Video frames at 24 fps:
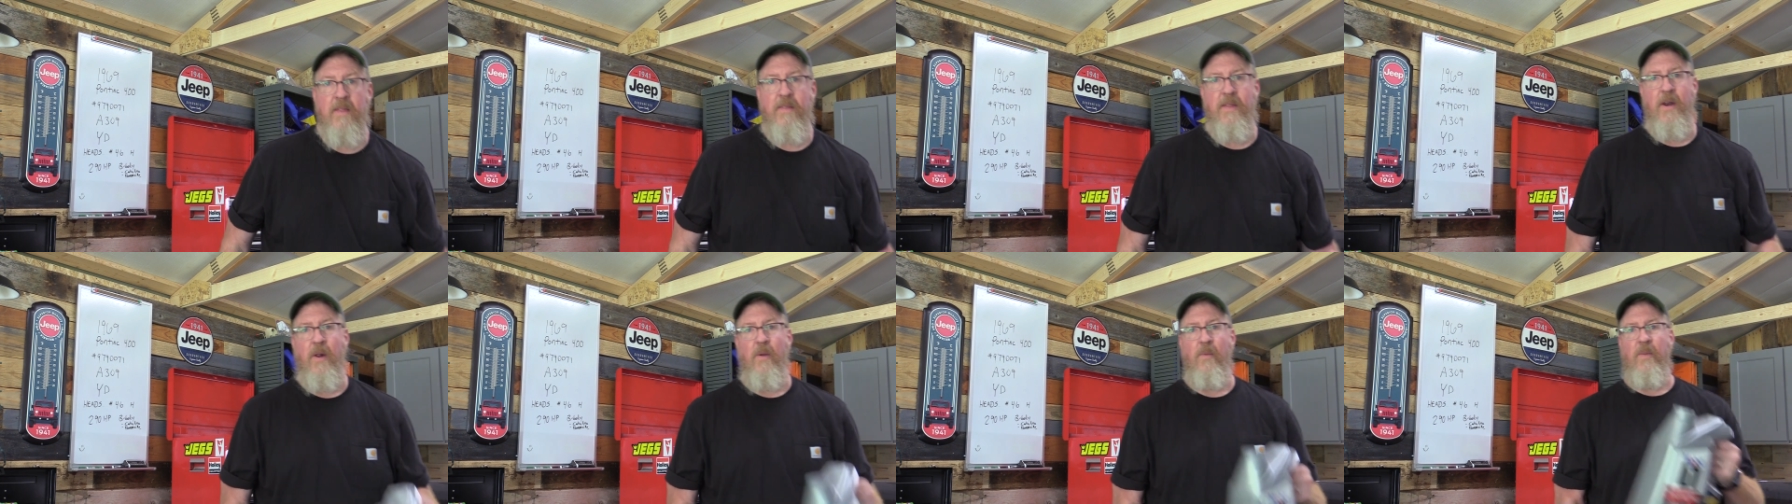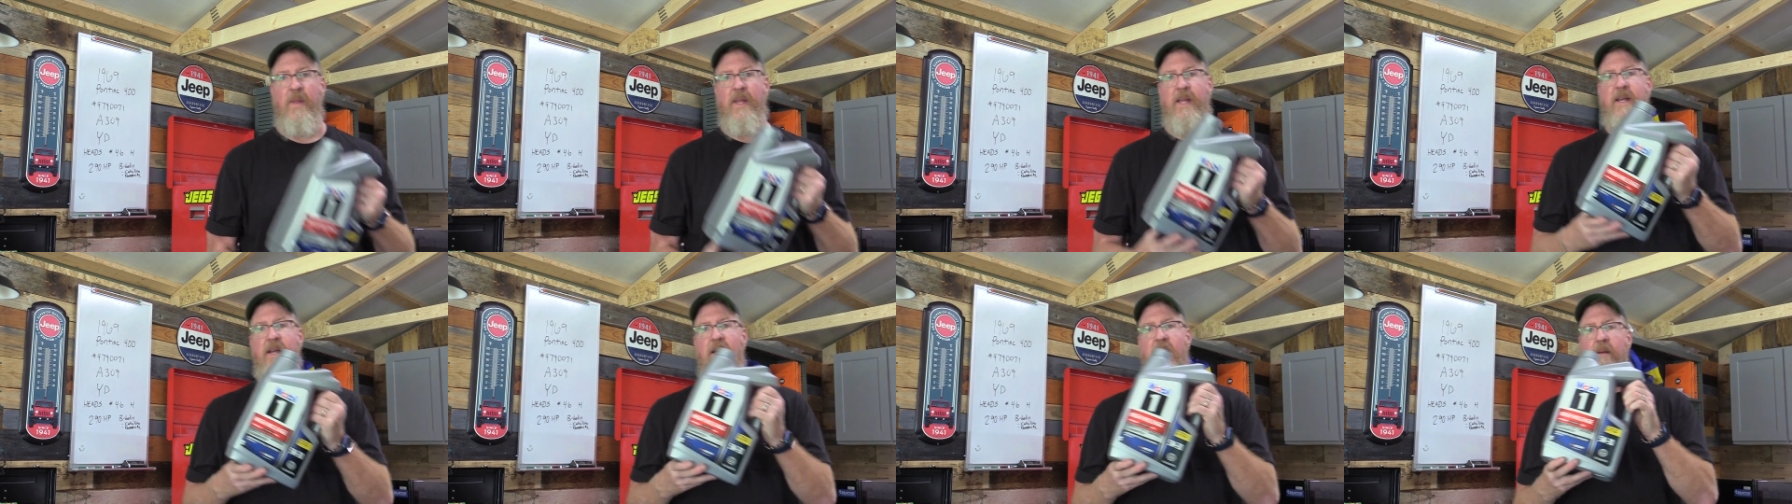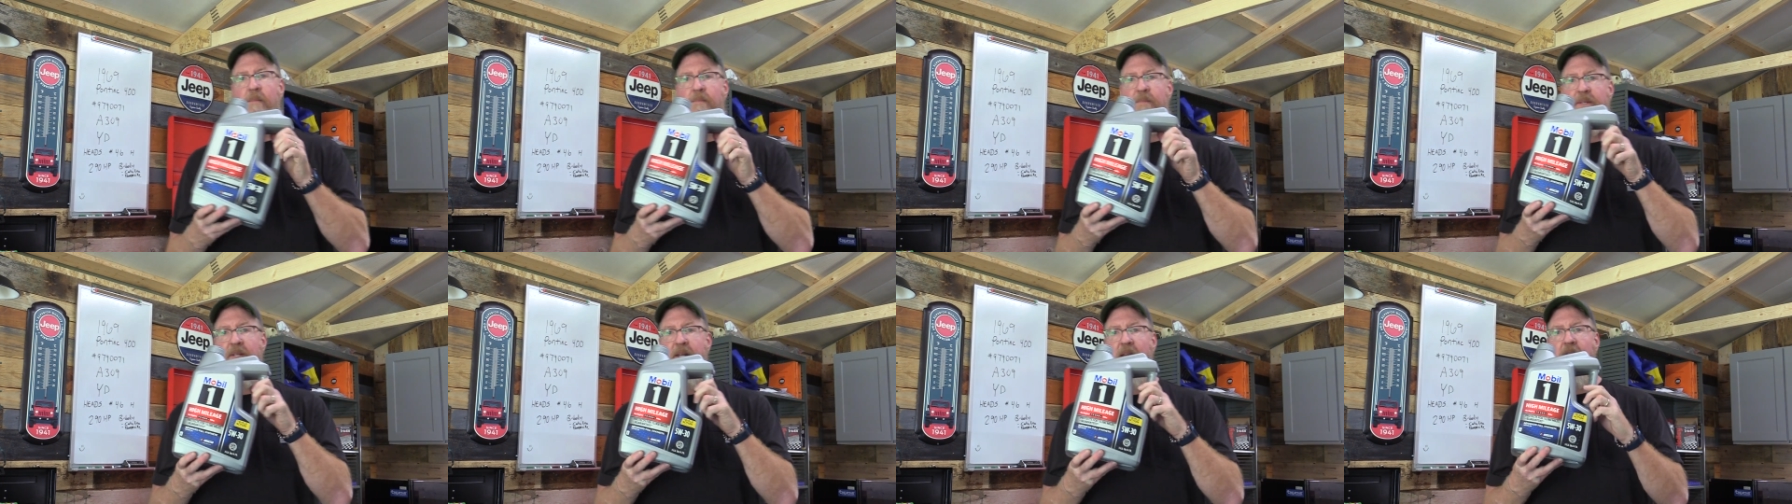that only
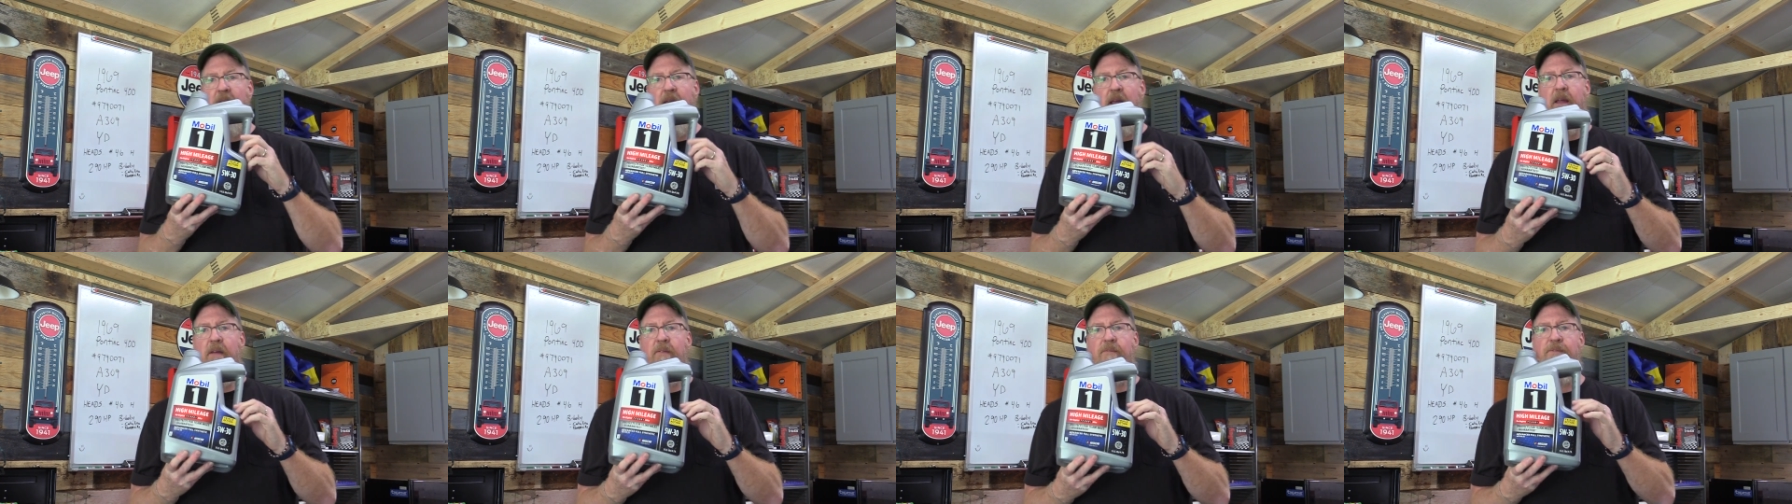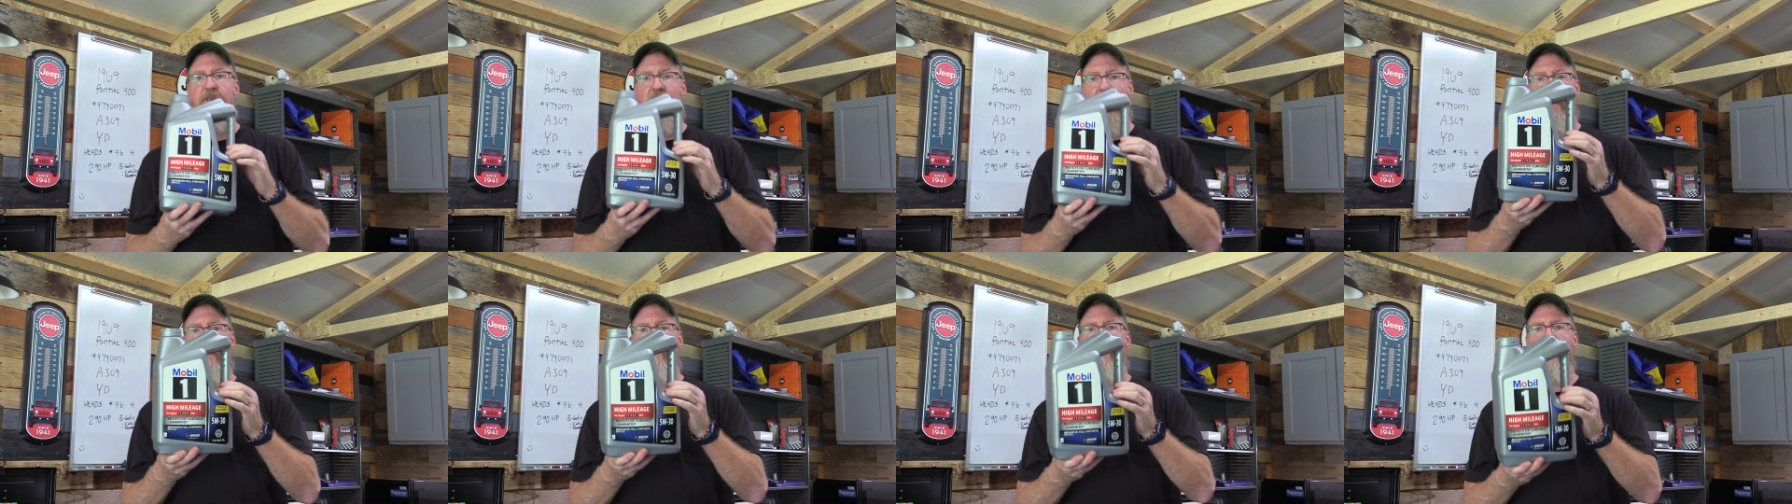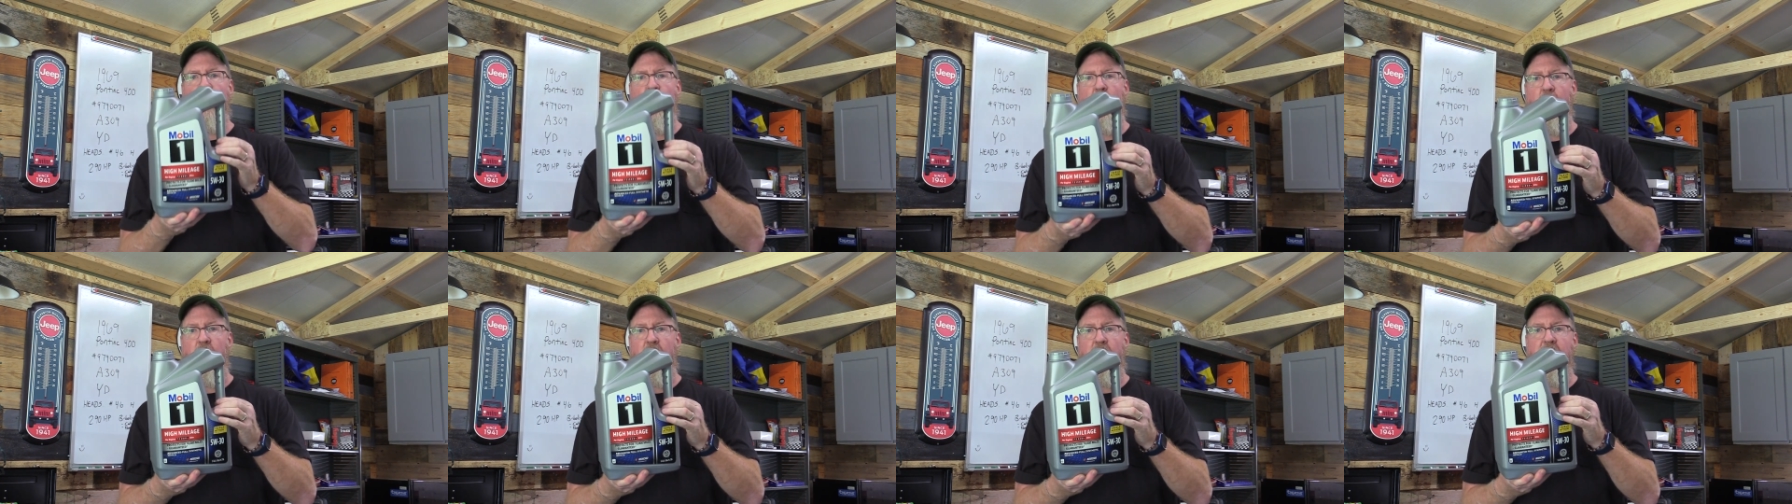comes in a five
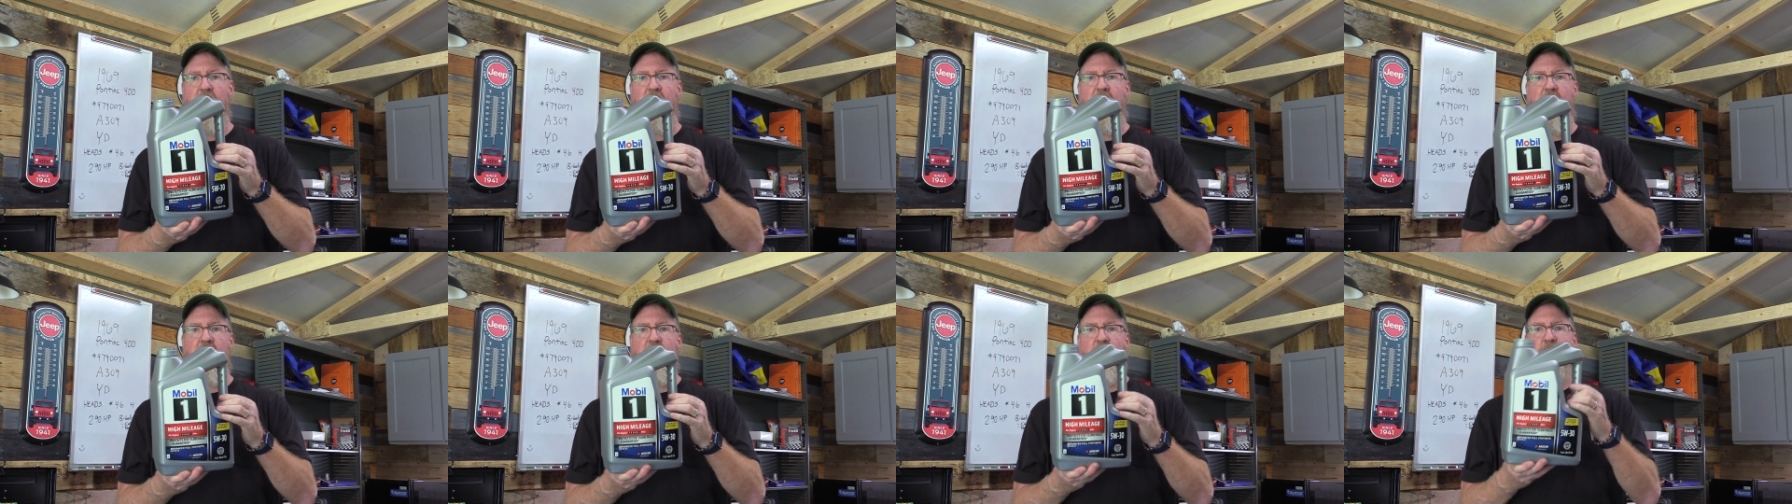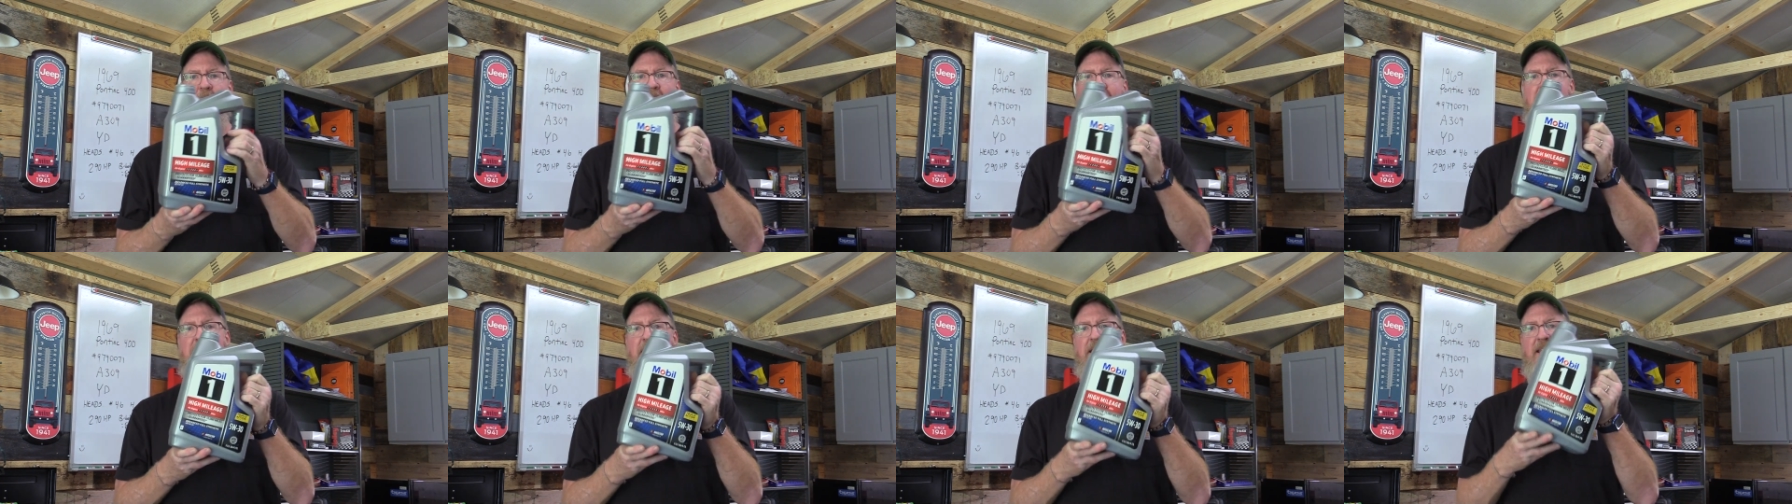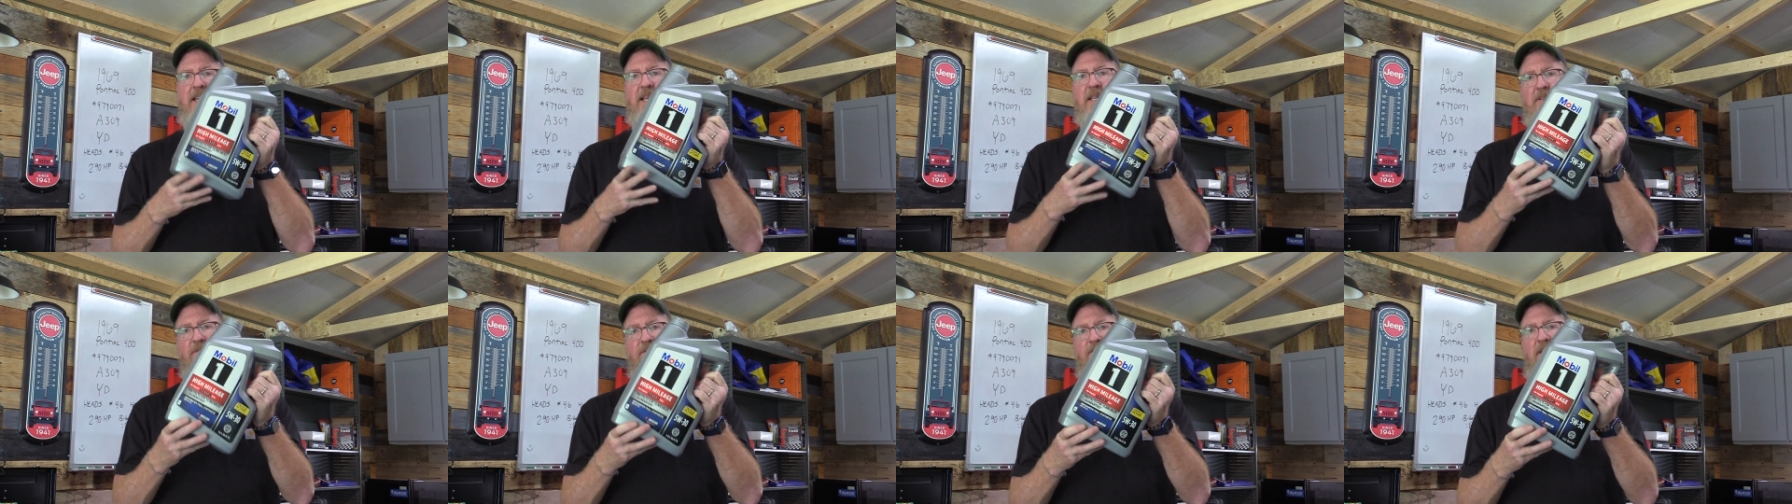quart and you may need to
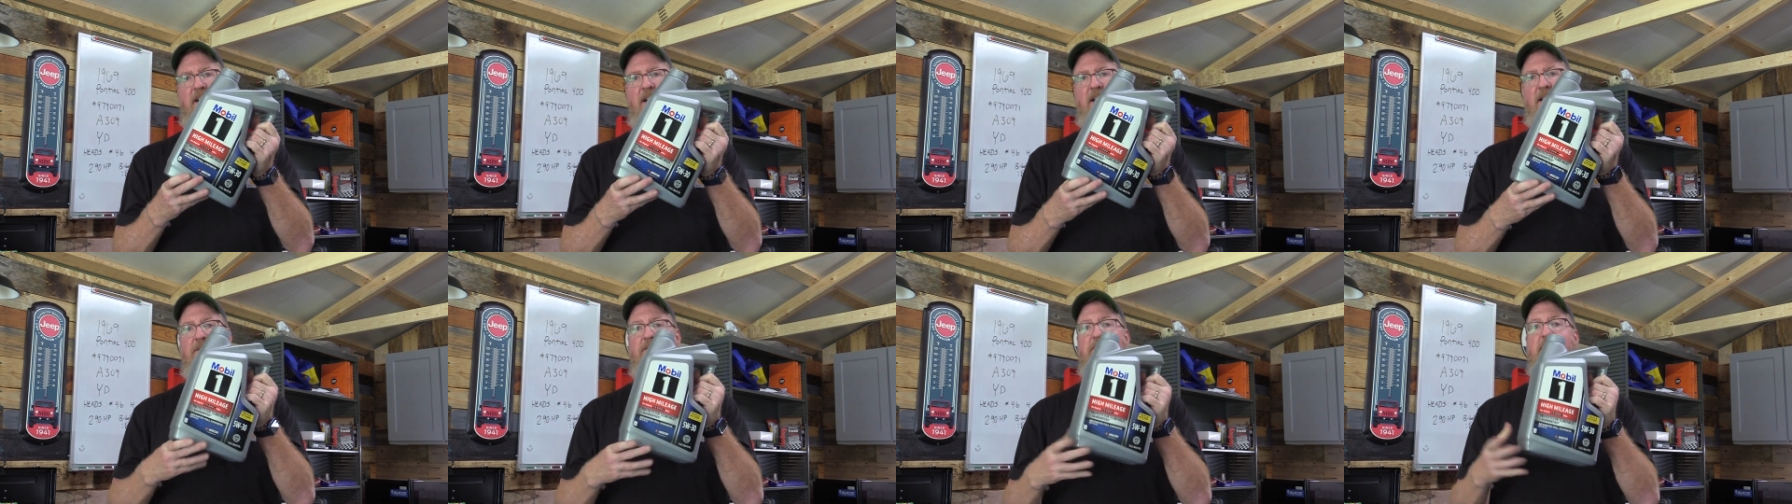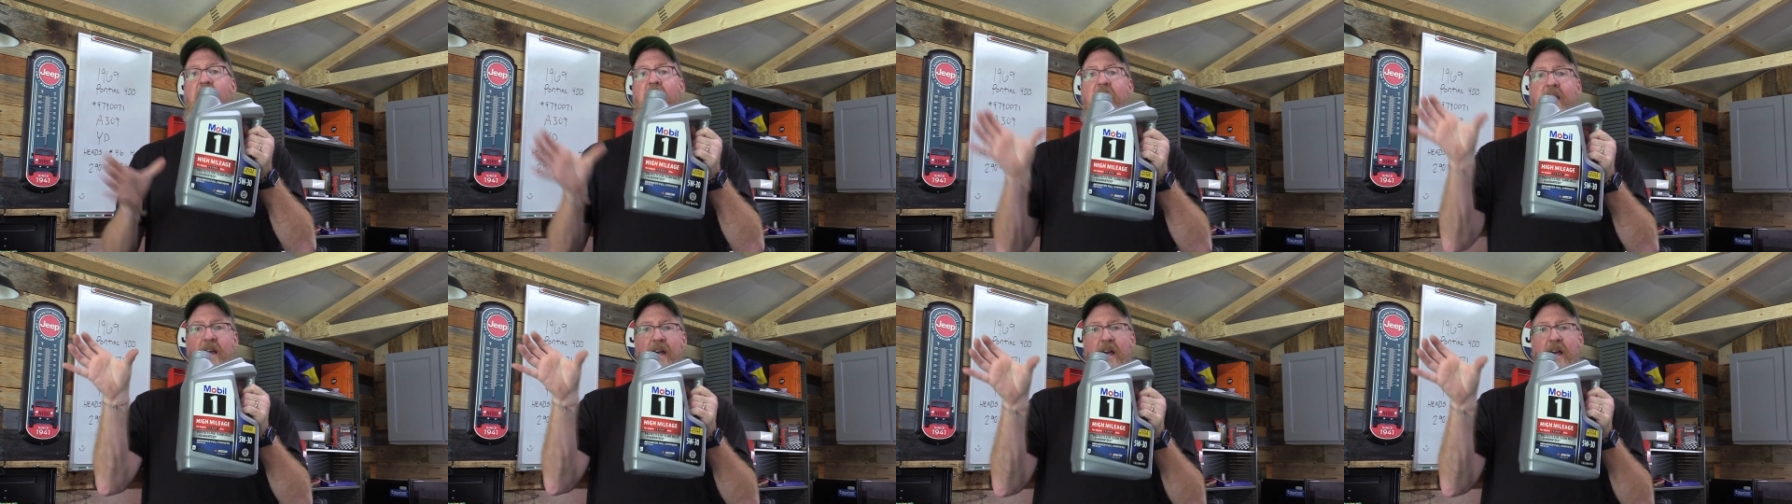get the five